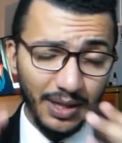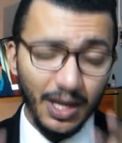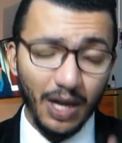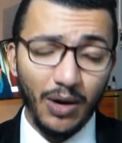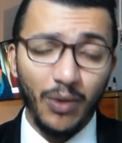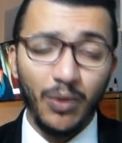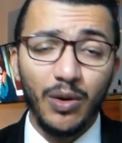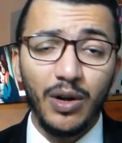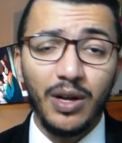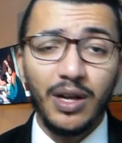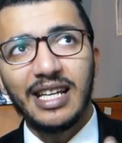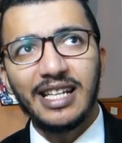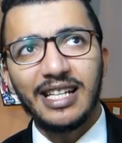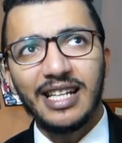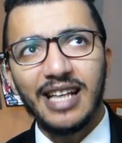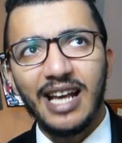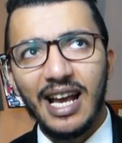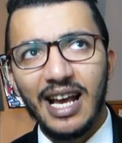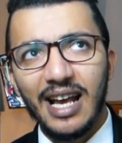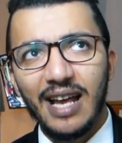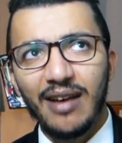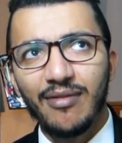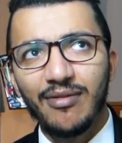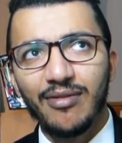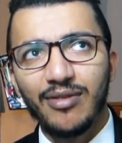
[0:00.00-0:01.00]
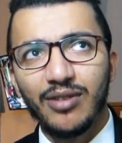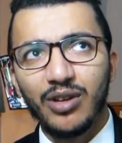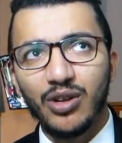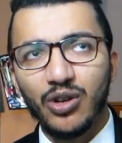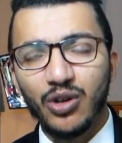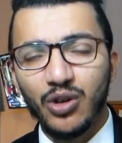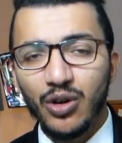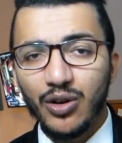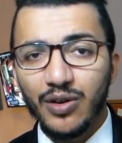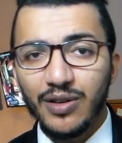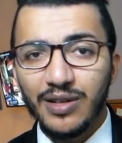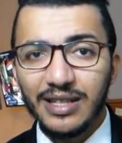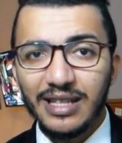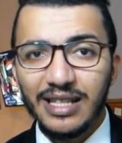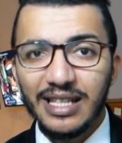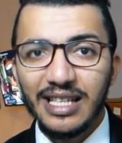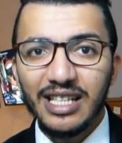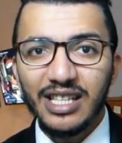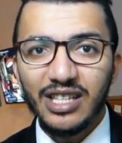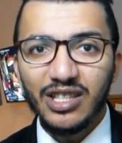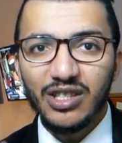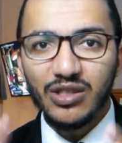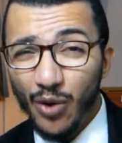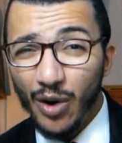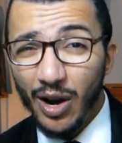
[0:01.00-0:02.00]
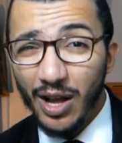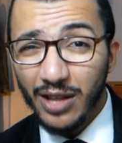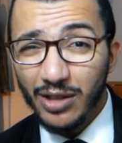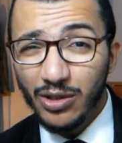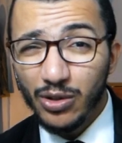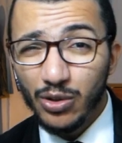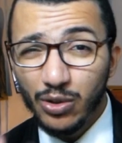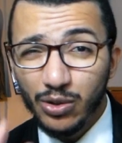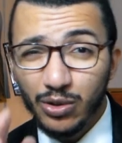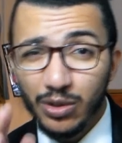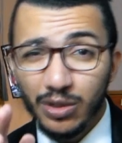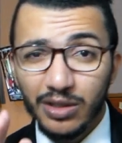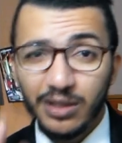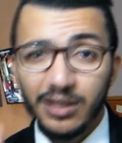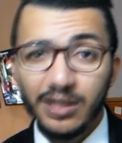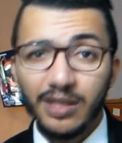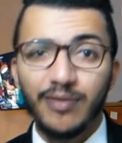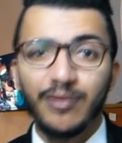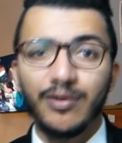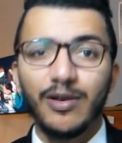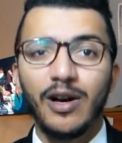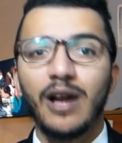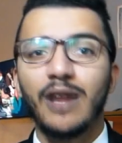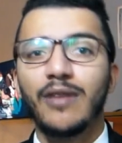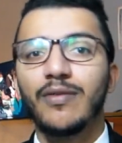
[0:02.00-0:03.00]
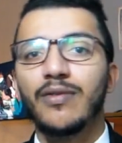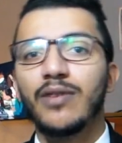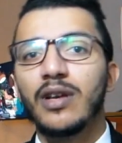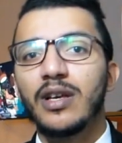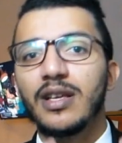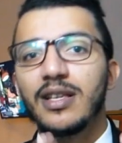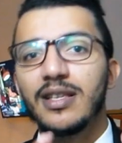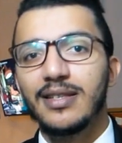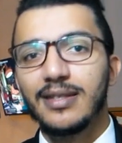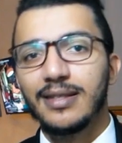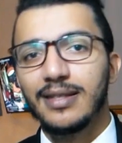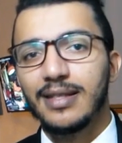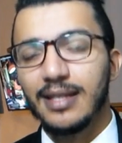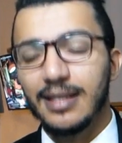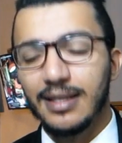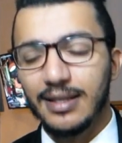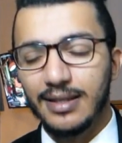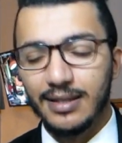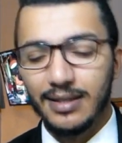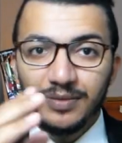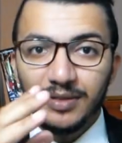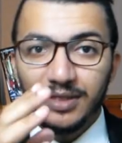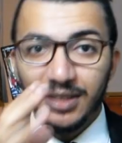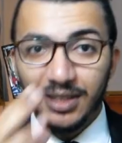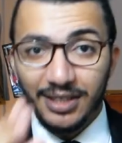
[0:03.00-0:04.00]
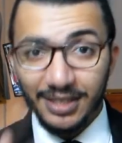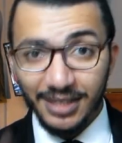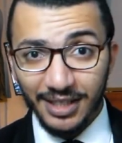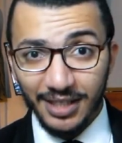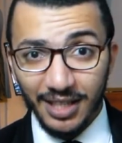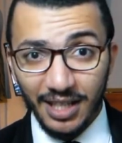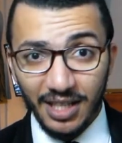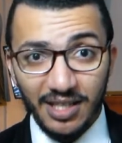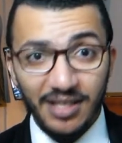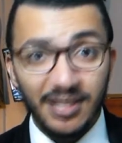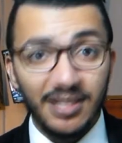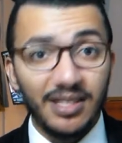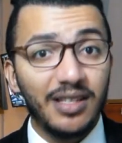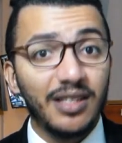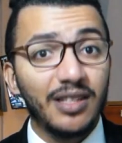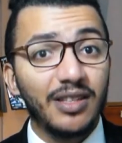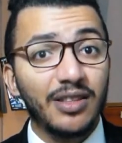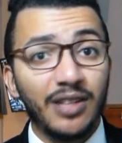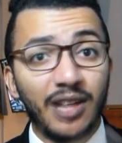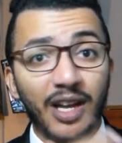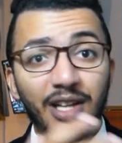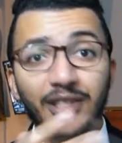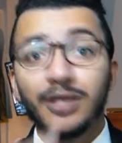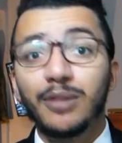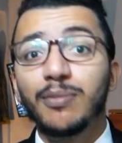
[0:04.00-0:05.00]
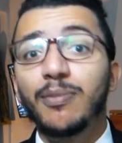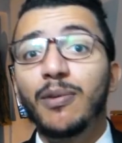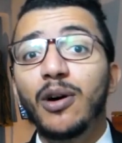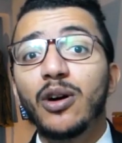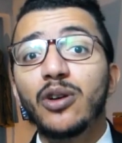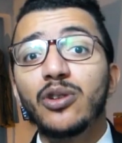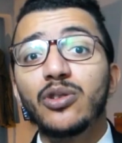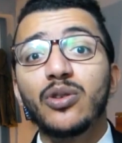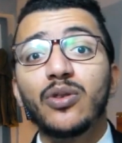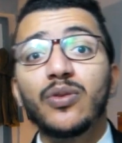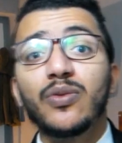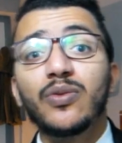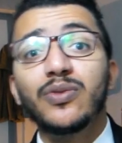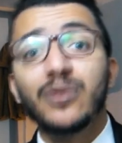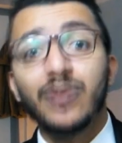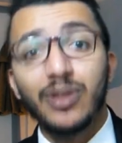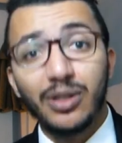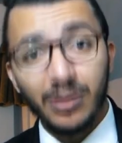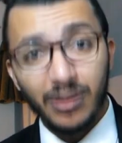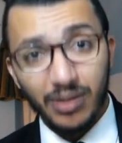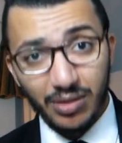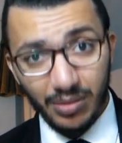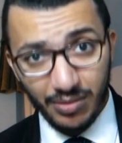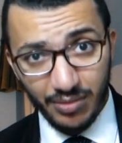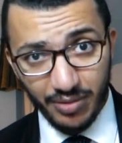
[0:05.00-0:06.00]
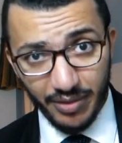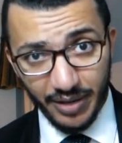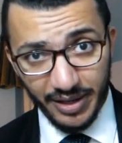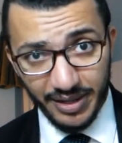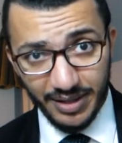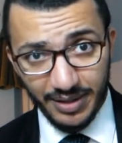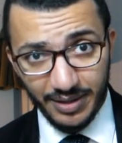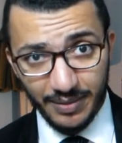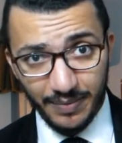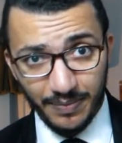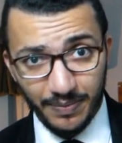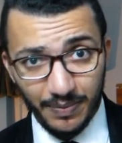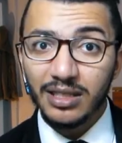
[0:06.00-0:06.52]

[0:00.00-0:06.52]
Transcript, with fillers: Now, it have currently 435 seat, the Senate, the other part of the Congress.